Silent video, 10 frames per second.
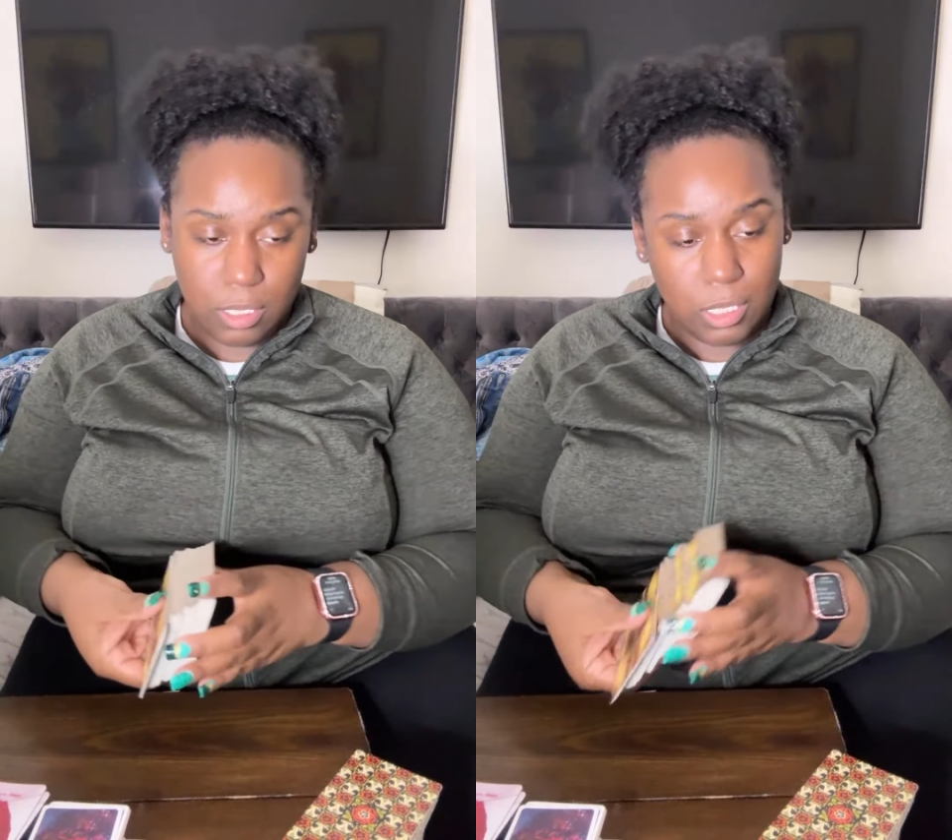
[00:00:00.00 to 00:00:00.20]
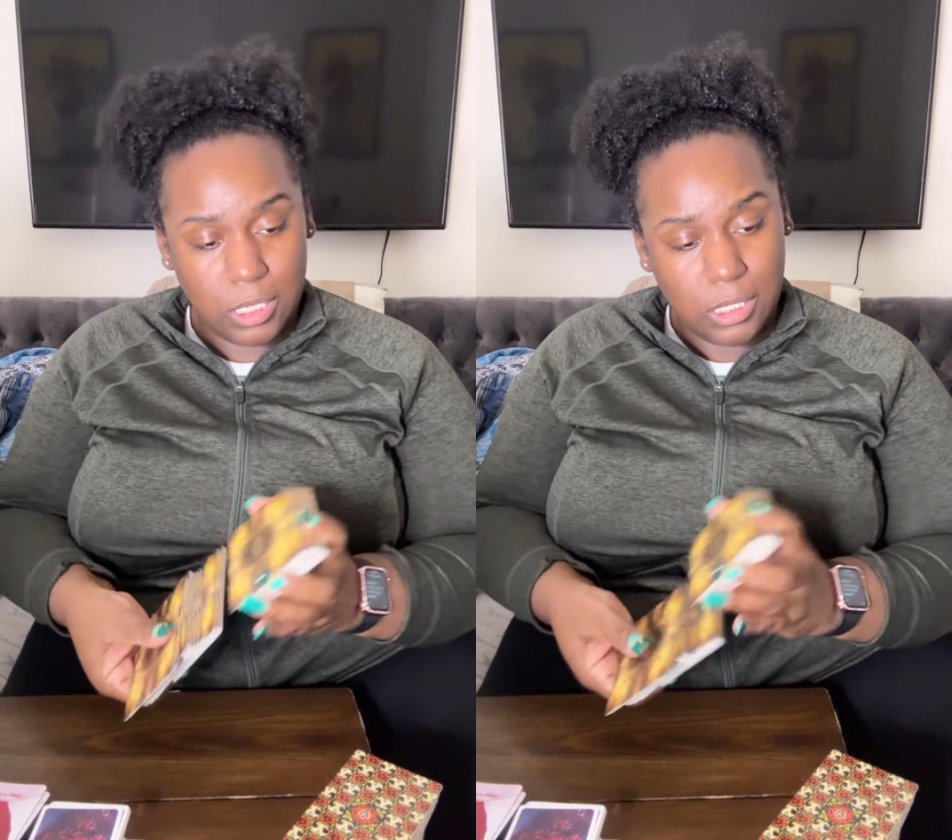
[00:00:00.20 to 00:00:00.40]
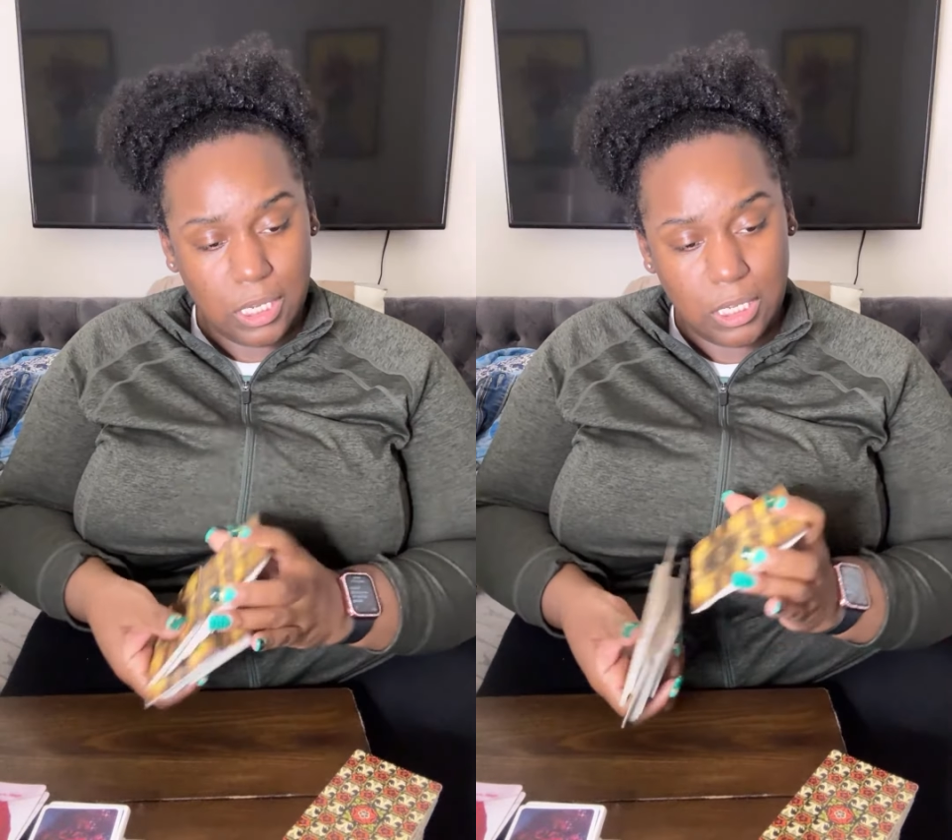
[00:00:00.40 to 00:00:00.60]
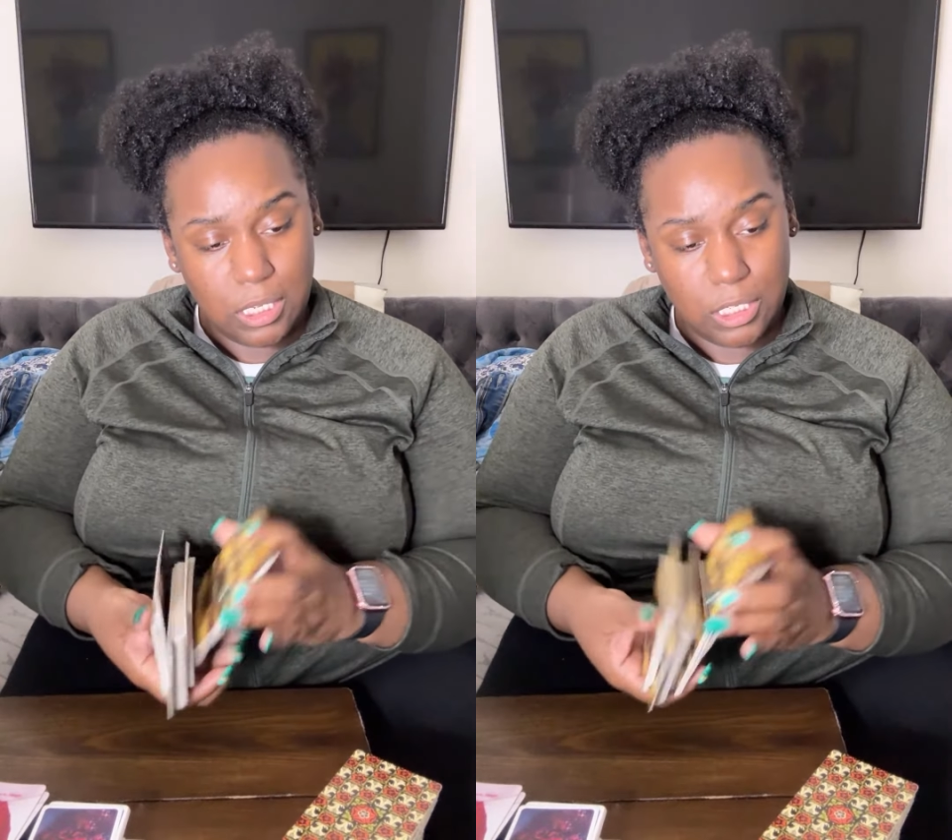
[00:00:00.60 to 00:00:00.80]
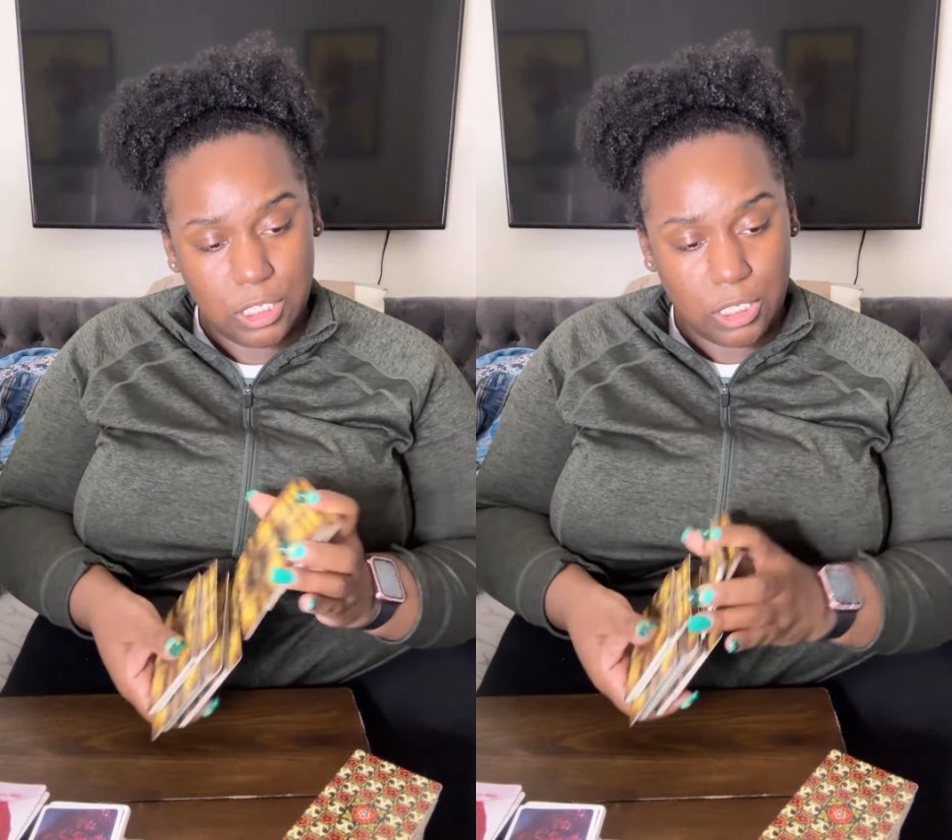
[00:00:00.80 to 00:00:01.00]
Let's take a
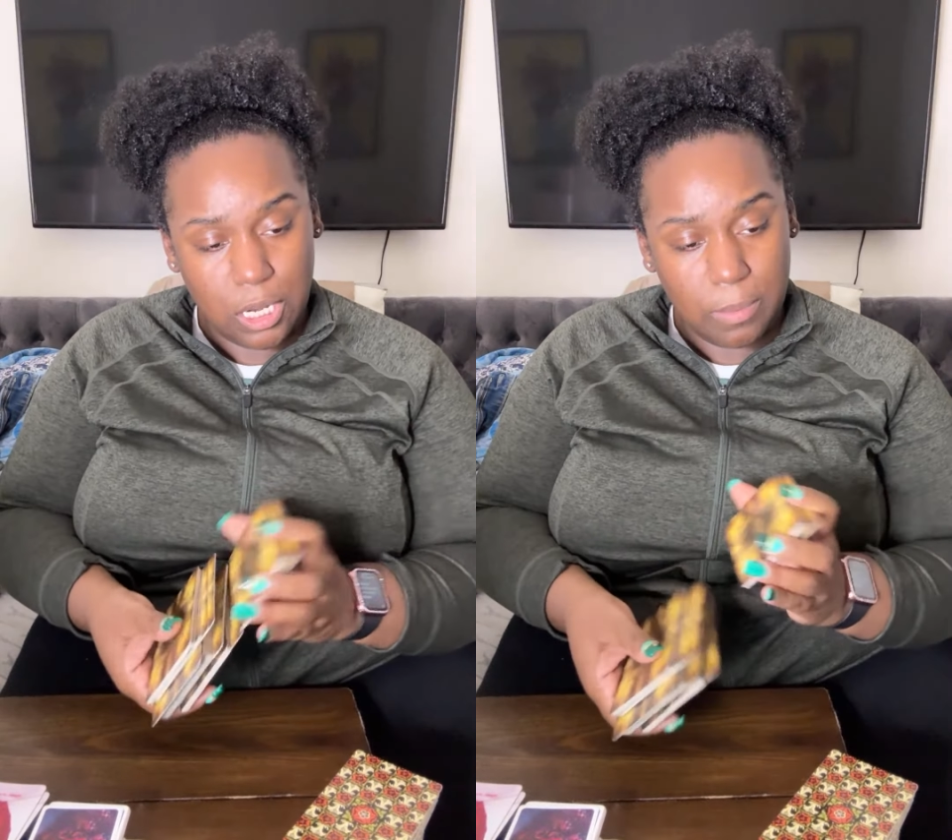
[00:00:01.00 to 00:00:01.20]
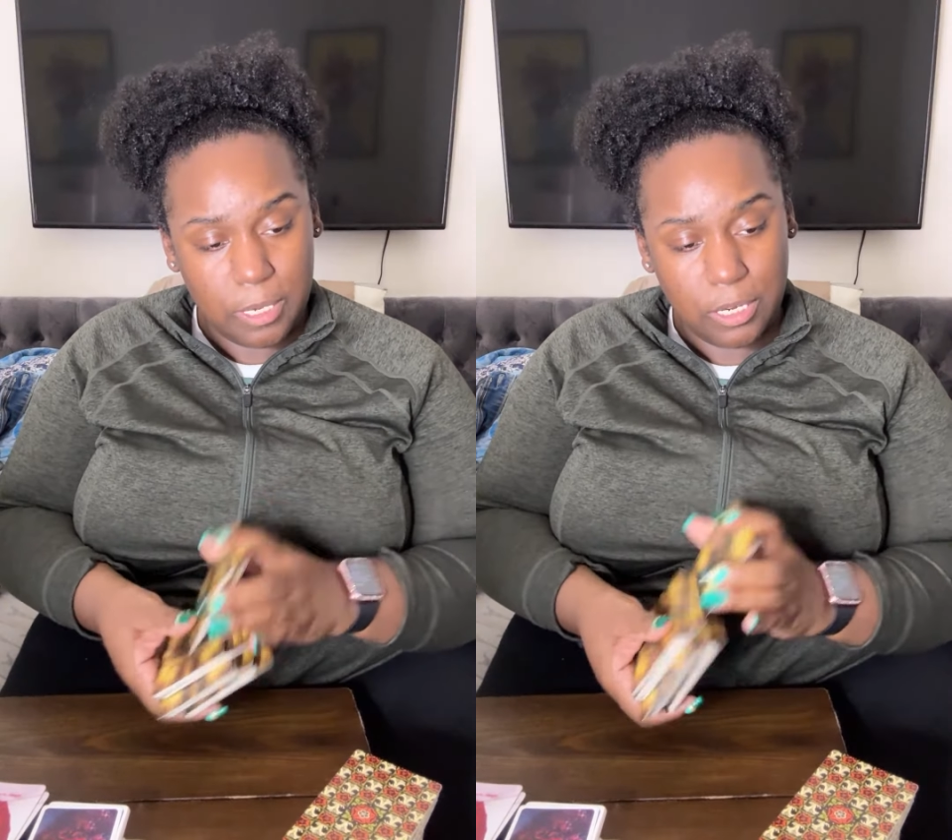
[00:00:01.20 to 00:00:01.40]
look at your job and